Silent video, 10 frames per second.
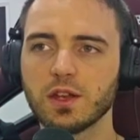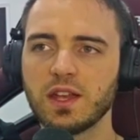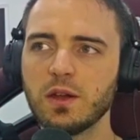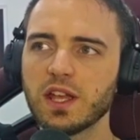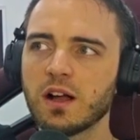So
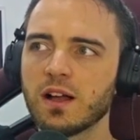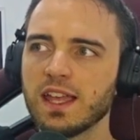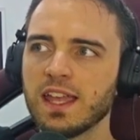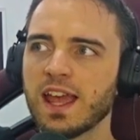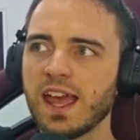here we are
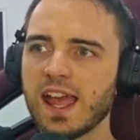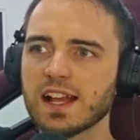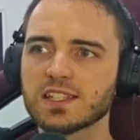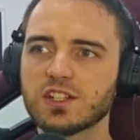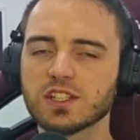in
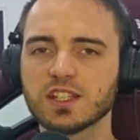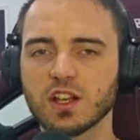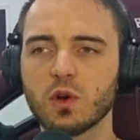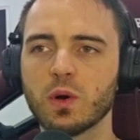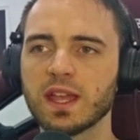X, just as
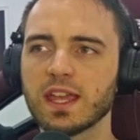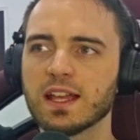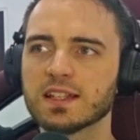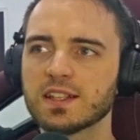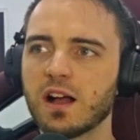a quick
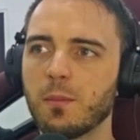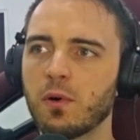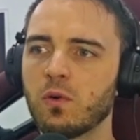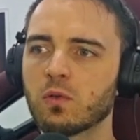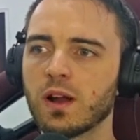
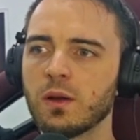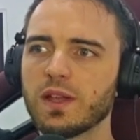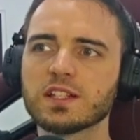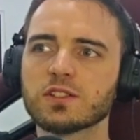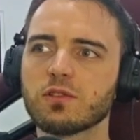example, right?
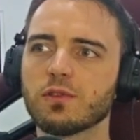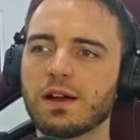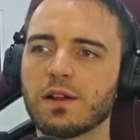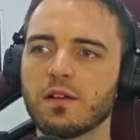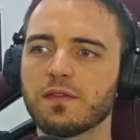We can scroll
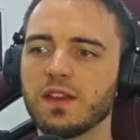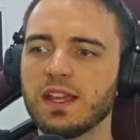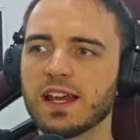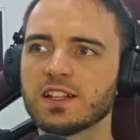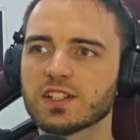down our
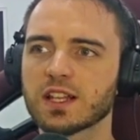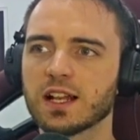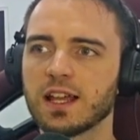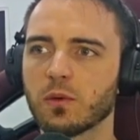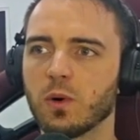feed and just
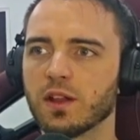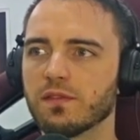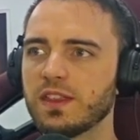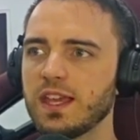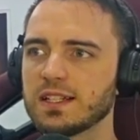click one
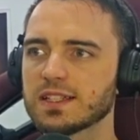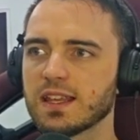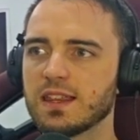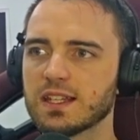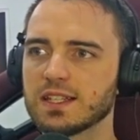of these.
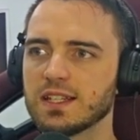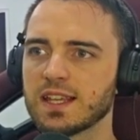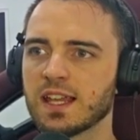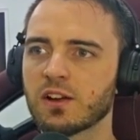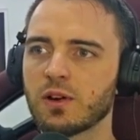This is
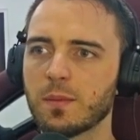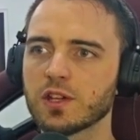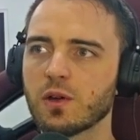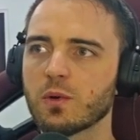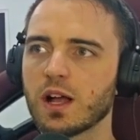a
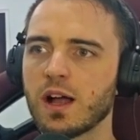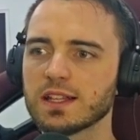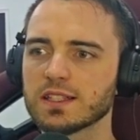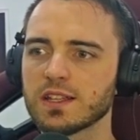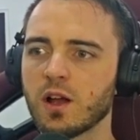crypto
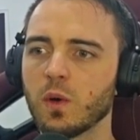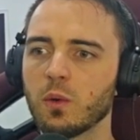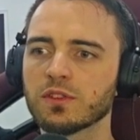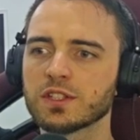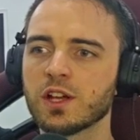guy. So we
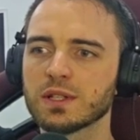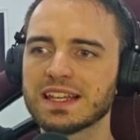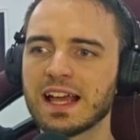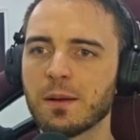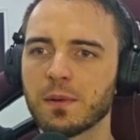want to know
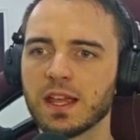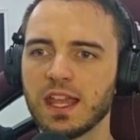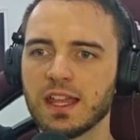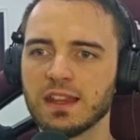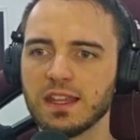what's happening
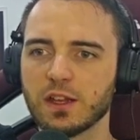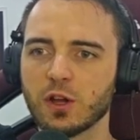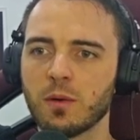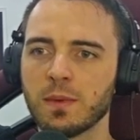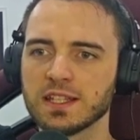in the
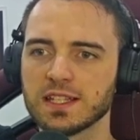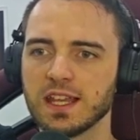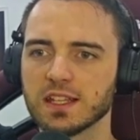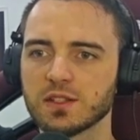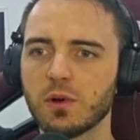comments
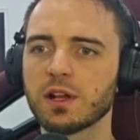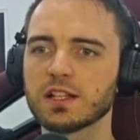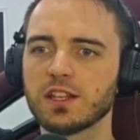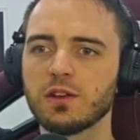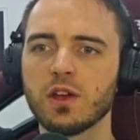here. So what we're
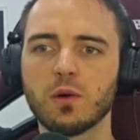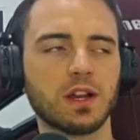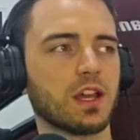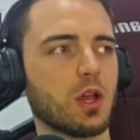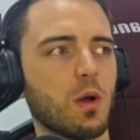going to do, we're
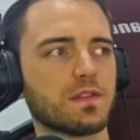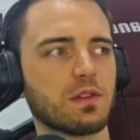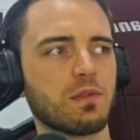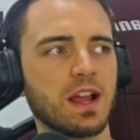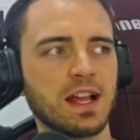going to go over to
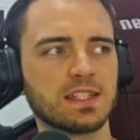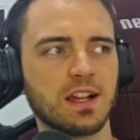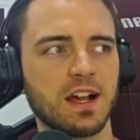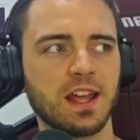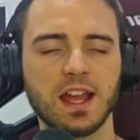the right-hand
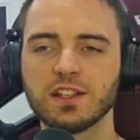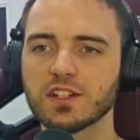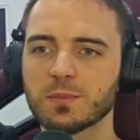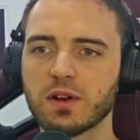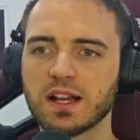side and
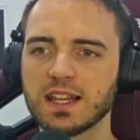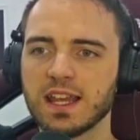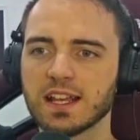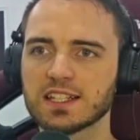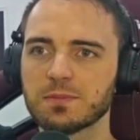just press
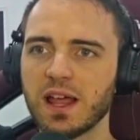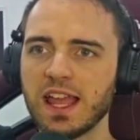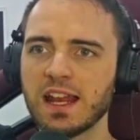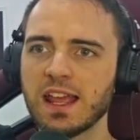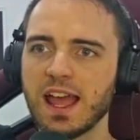explain.